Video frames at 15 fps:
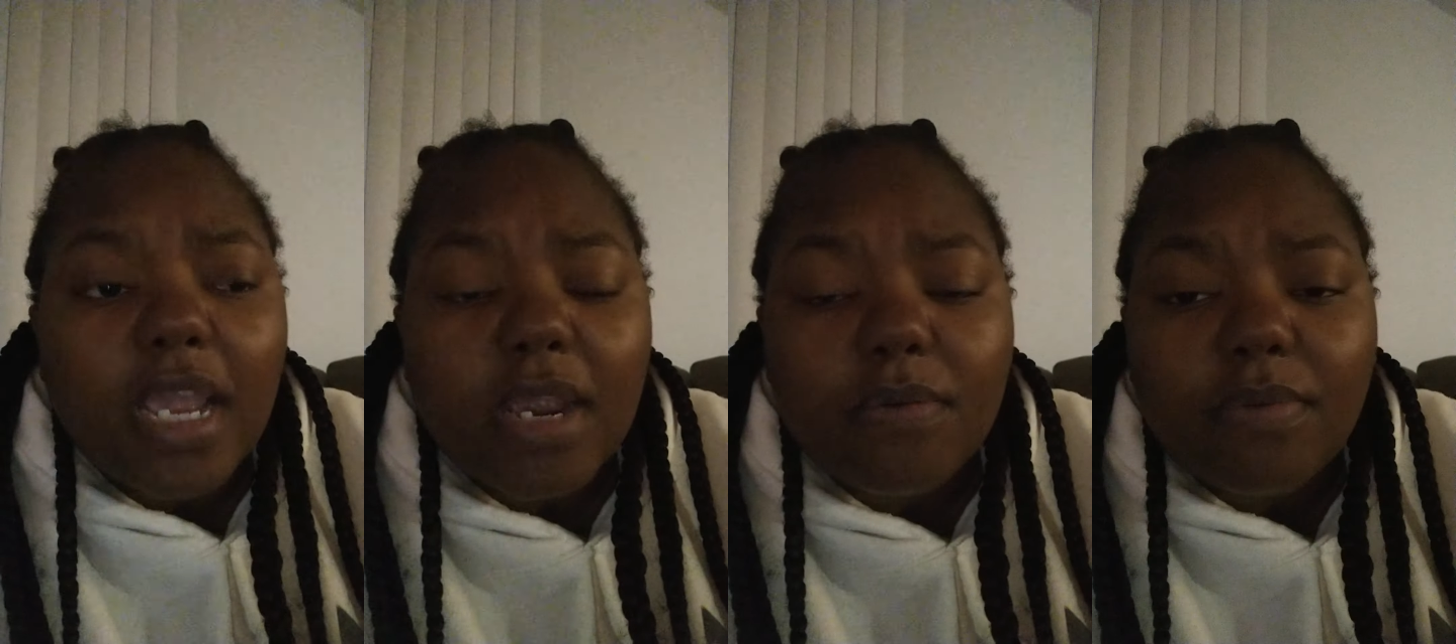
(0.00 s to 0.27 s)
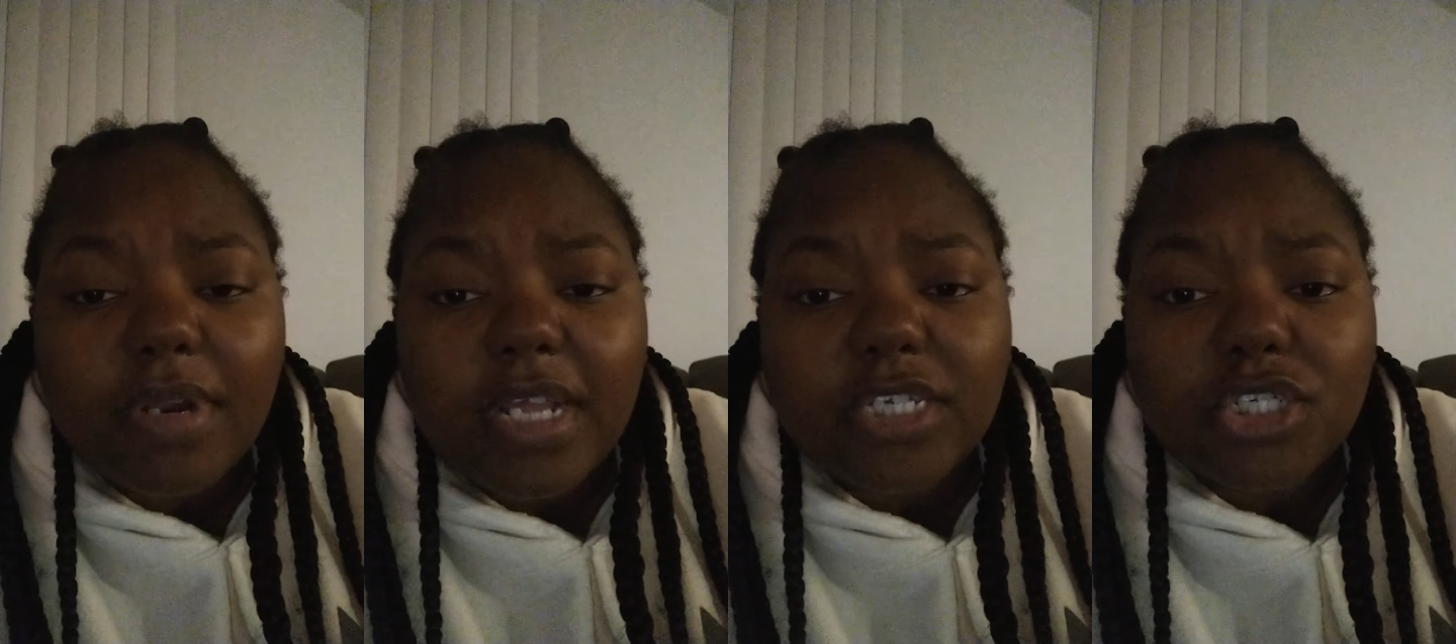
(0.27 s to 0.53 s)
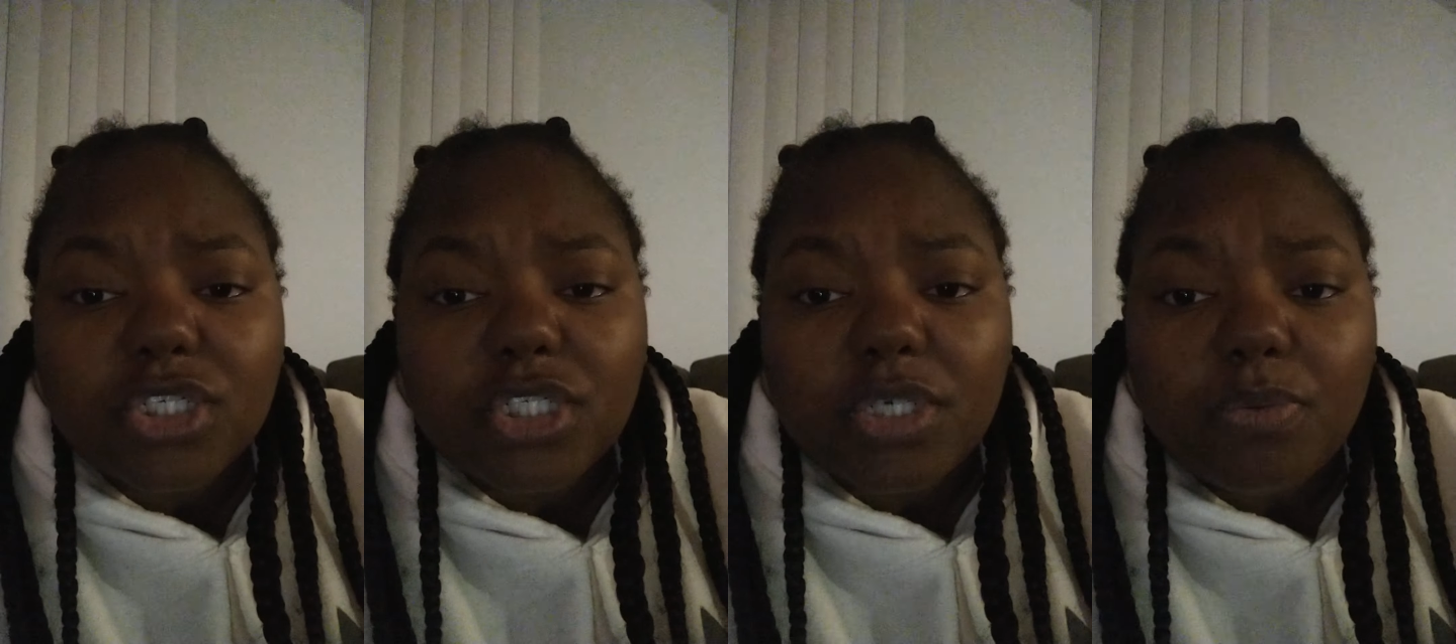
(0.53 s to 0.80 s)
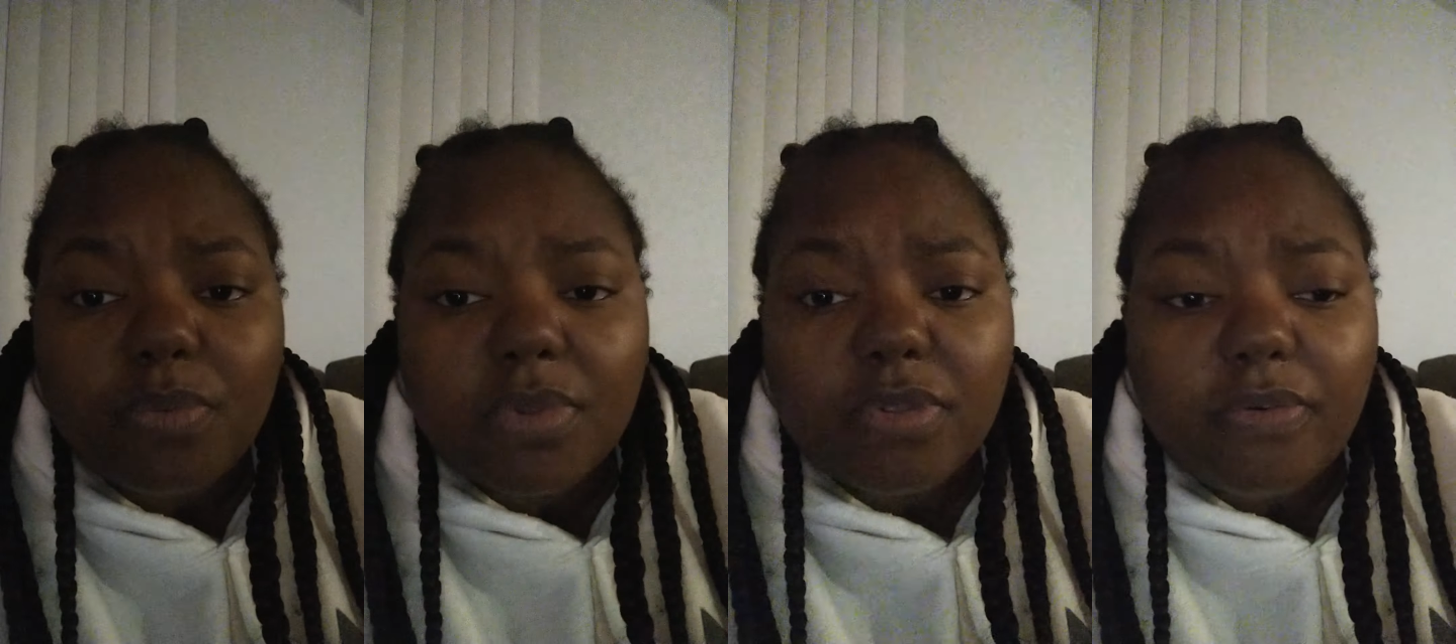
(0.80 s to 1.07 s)
a
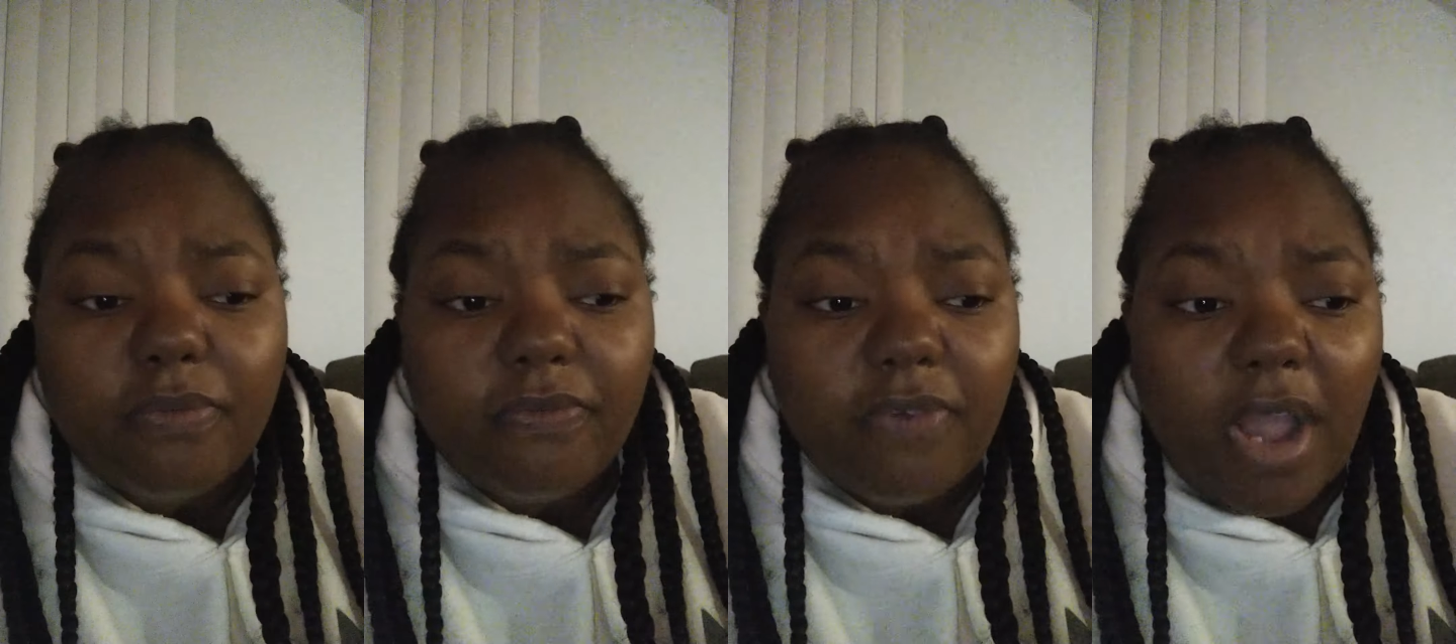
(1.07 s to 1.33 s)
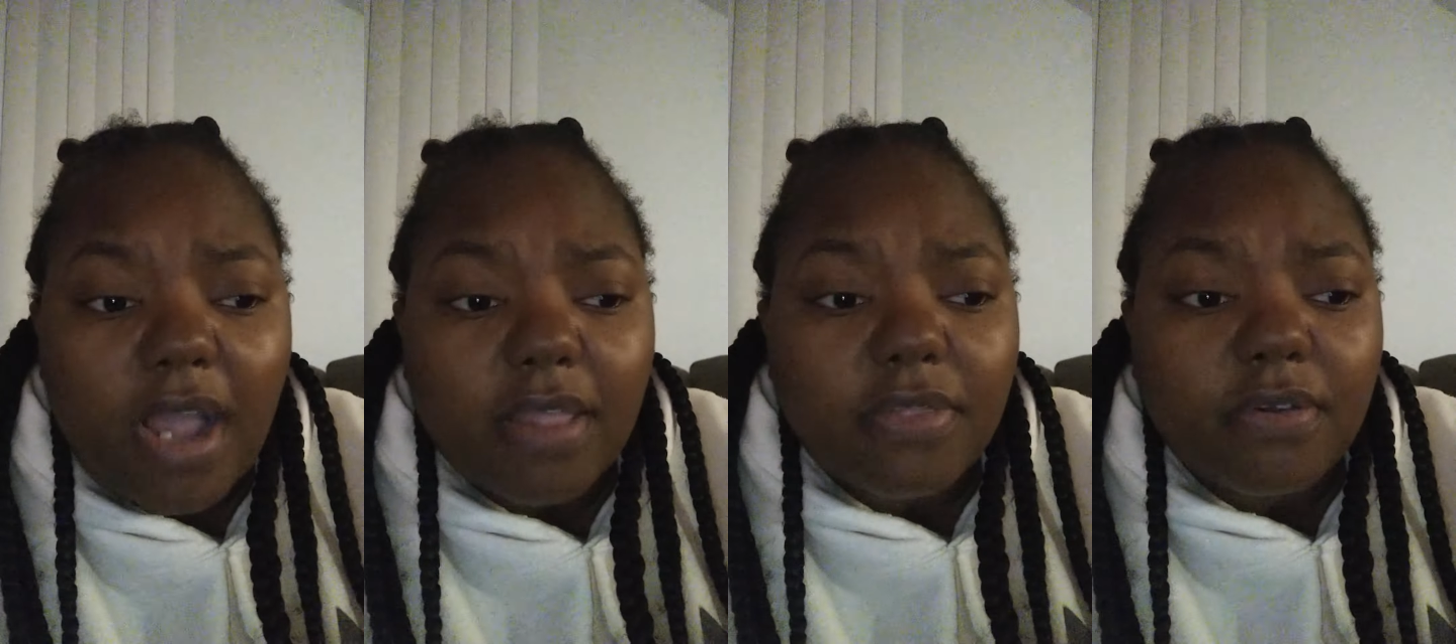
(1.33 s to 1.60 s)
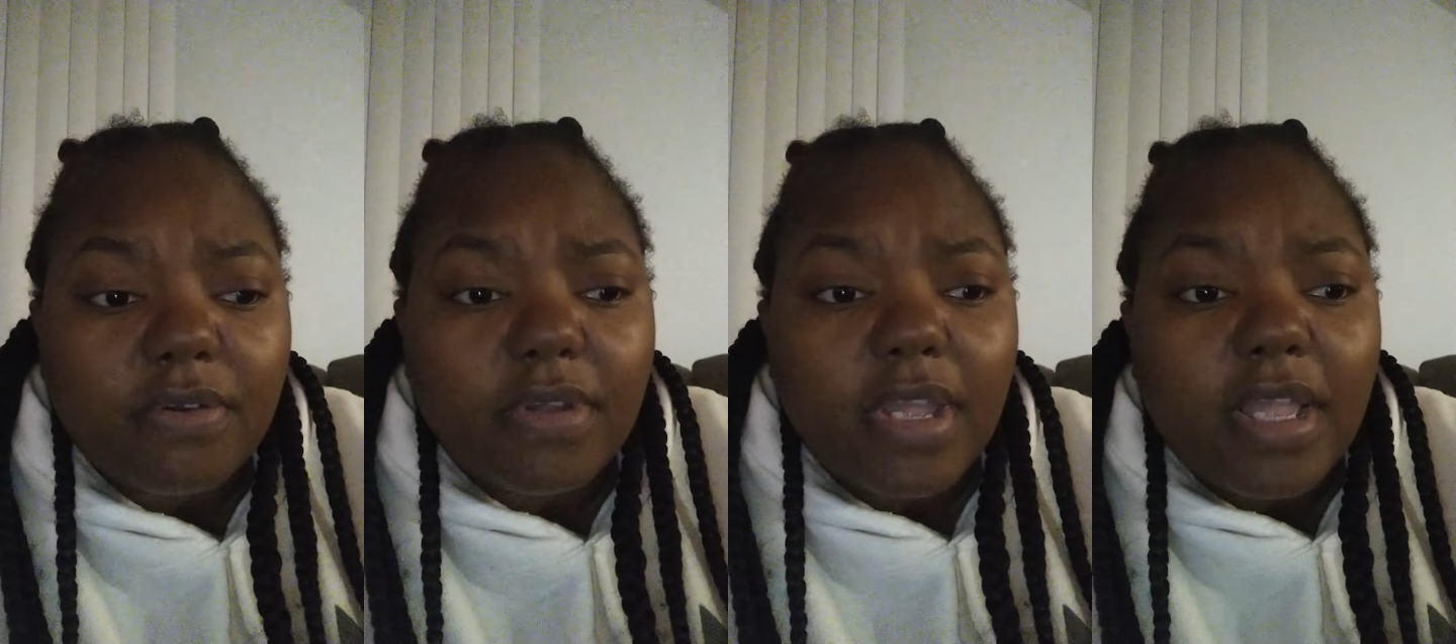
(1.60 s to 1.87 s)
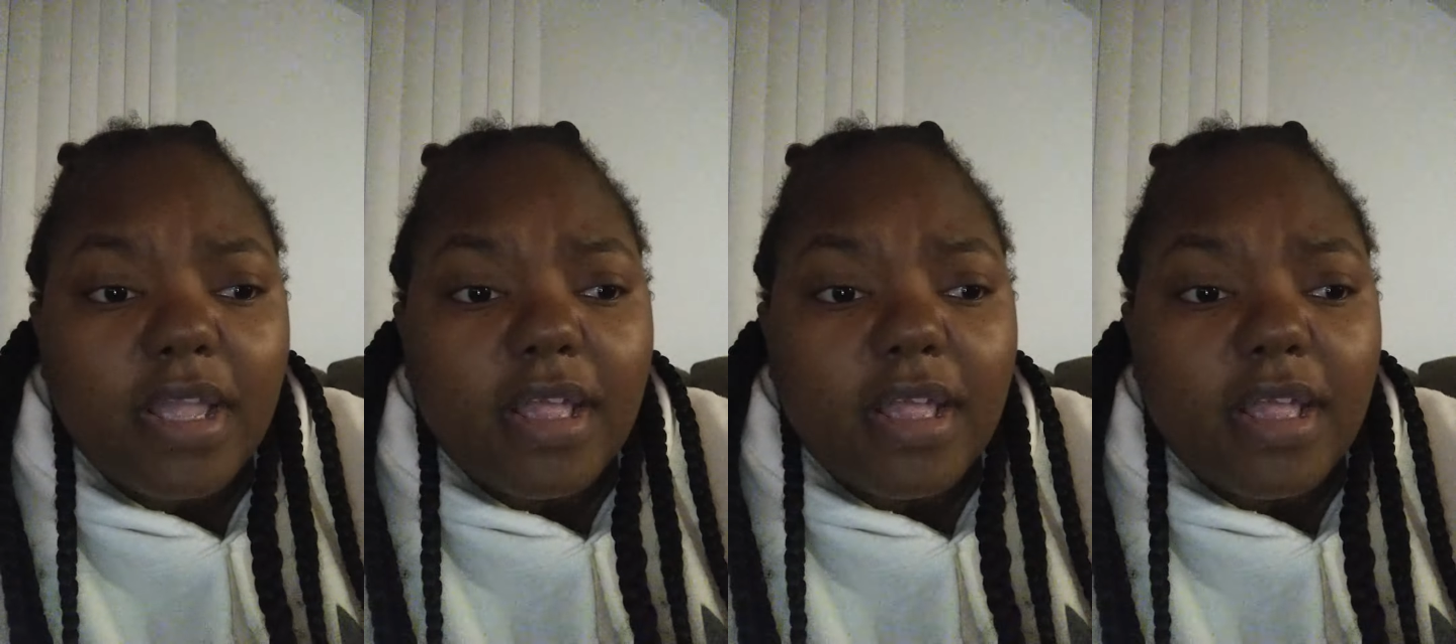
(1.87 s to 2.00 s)
relationship with the father.